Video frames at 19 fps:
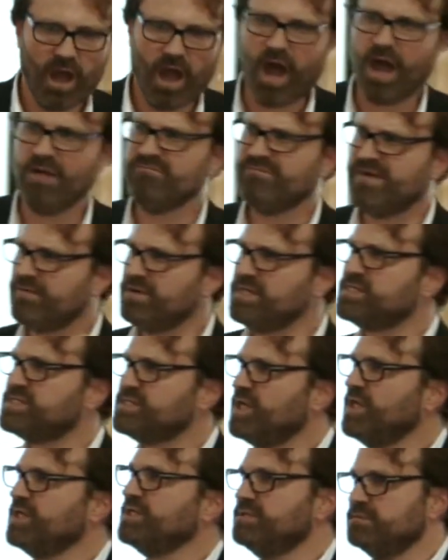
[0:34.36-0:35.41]
I'm very
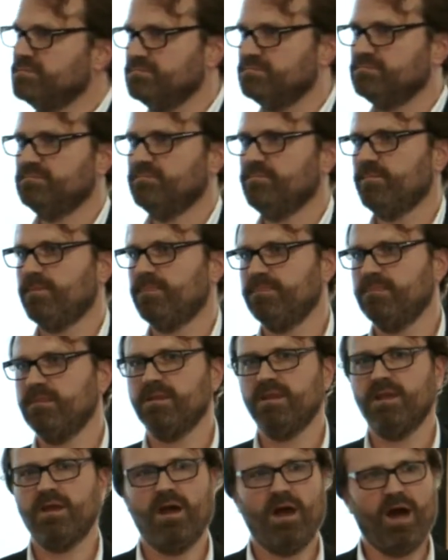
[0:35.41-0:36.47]
certain.
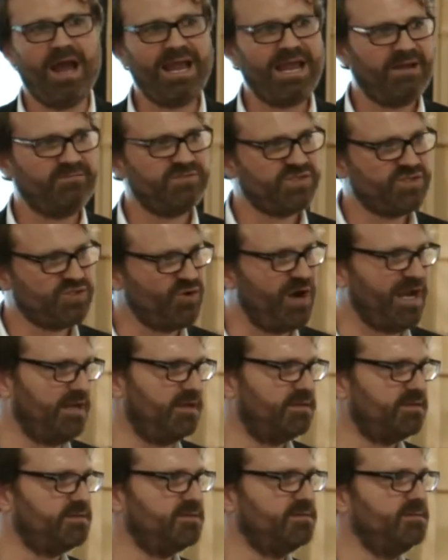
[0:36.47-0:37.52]
I have
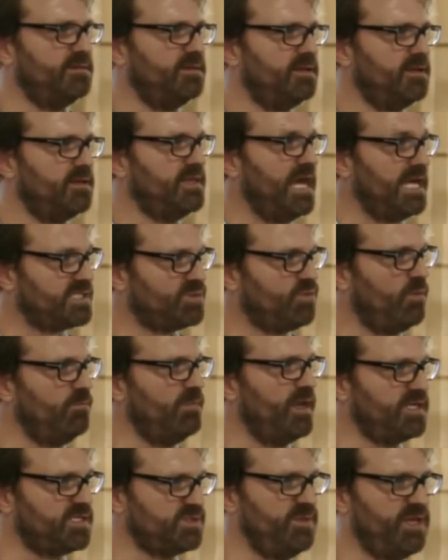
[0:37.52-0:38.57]
strength. That's what
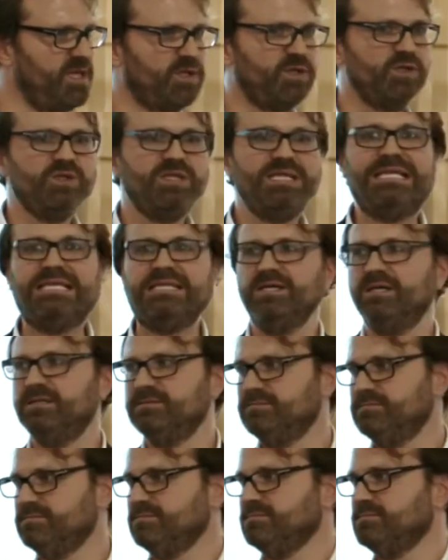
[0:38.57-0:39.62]
makes me a good leader.
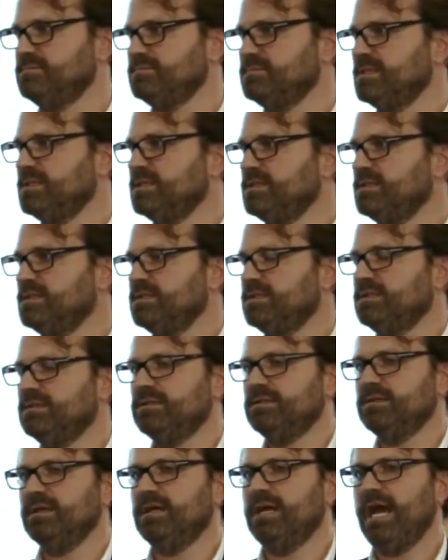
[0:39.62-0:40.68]

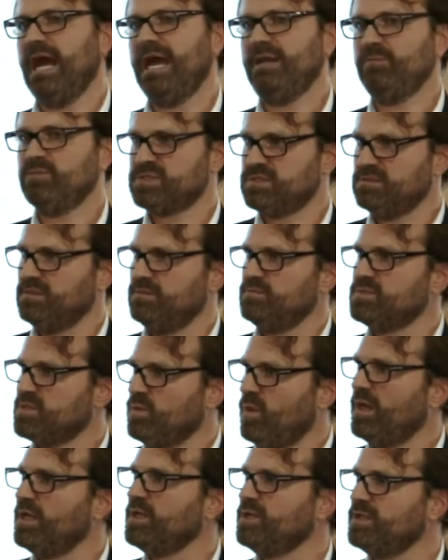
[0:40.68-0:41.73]
And it was
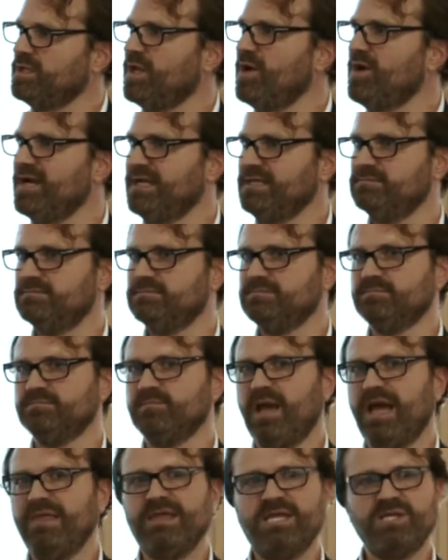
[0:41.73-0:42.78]
quite a good line.
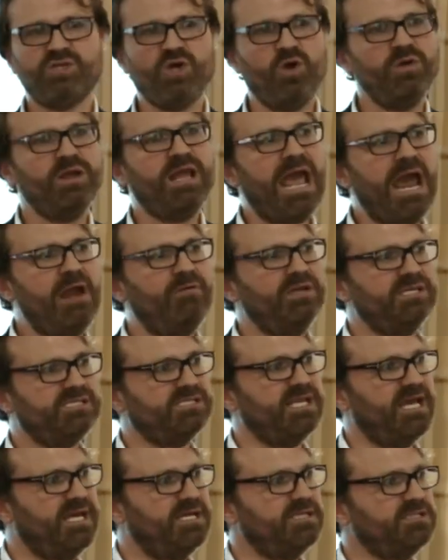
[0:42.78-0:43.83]
And then John Kerry
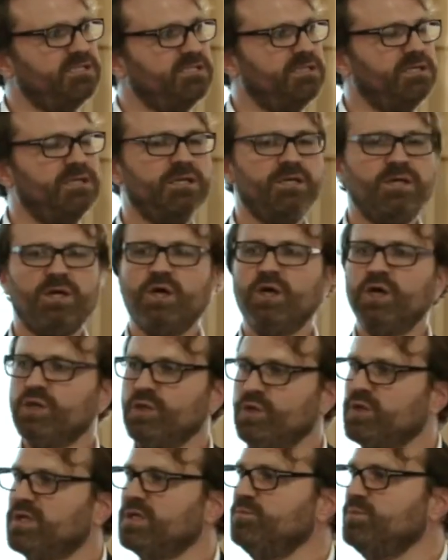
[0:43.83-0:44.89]
said,
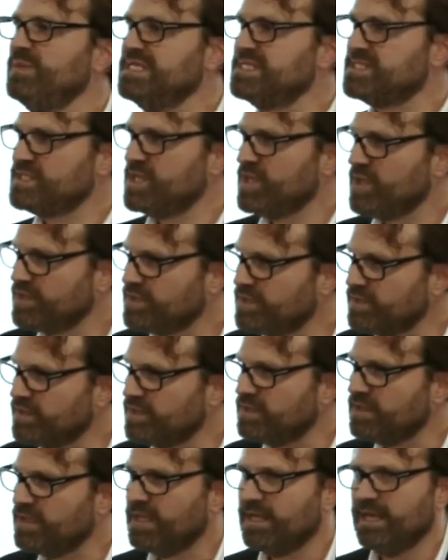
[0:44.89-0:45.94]
you can be
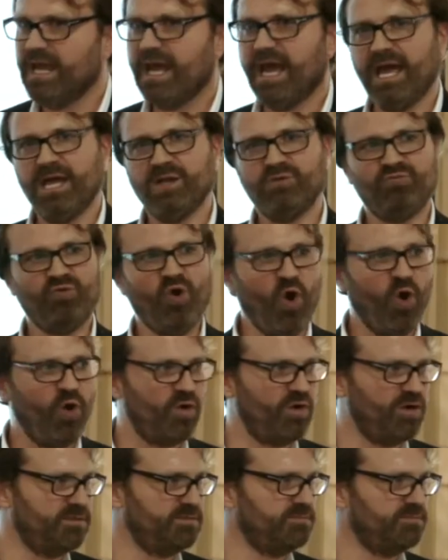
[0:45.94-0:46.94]
certain and wrong.